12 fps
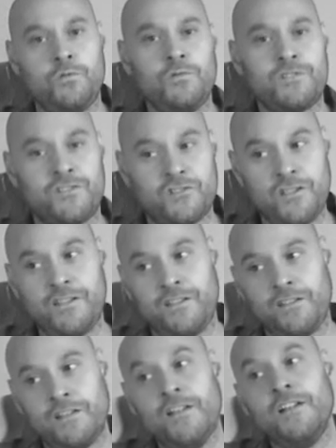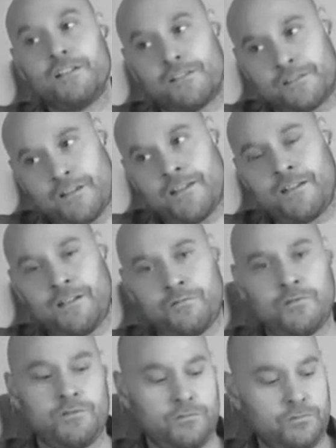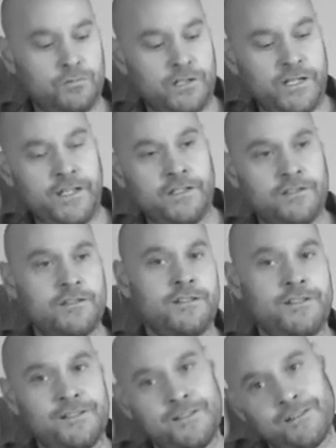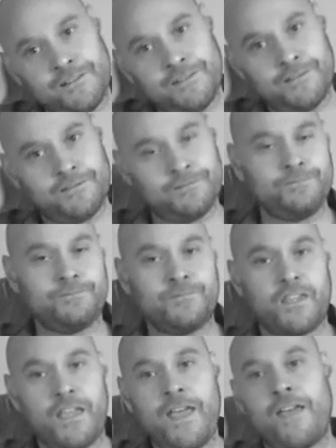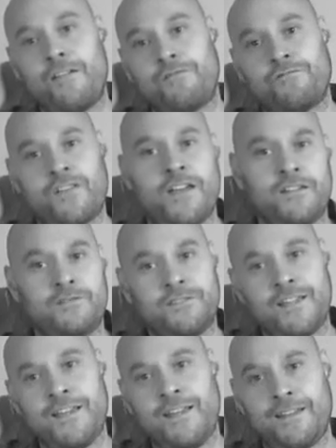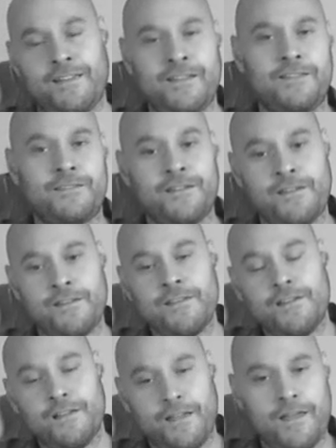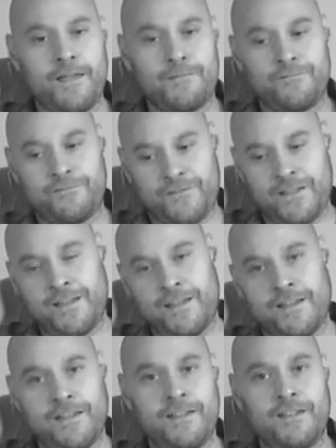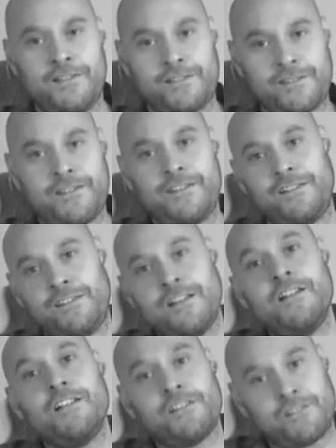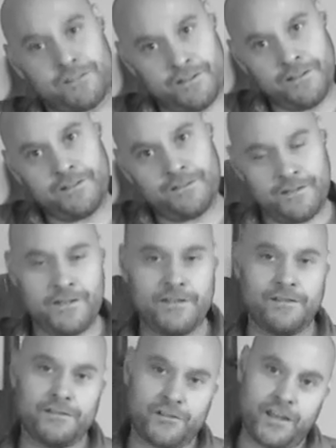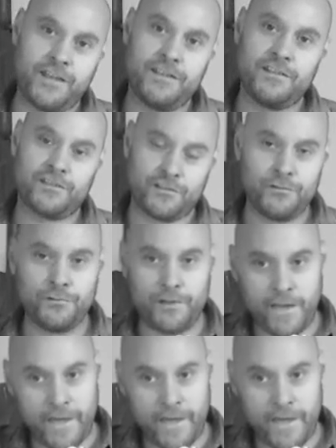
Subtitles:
to G, 'cause I won't let you down. F and it da da da, I'm fine. C, C and then change to